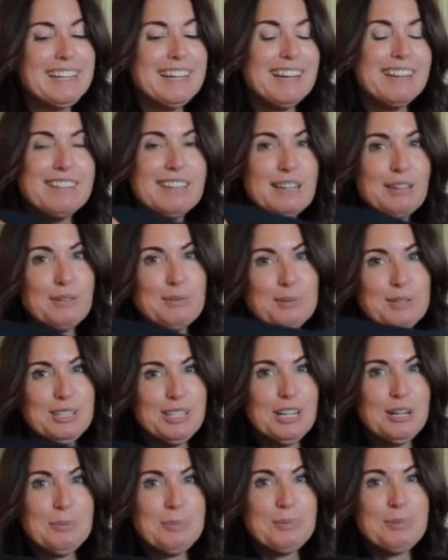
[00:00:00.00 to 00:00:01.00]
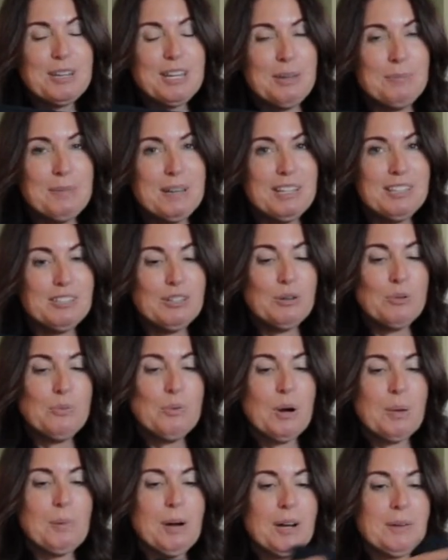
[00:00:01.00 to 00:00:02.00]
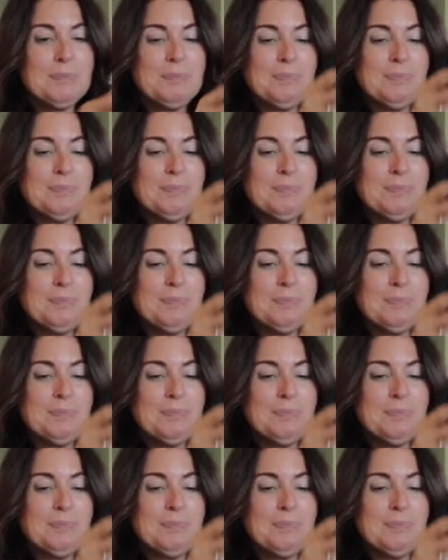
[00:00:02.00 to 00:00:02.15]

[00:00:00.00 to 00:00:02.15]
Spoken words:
and these will help keep me a little warmer.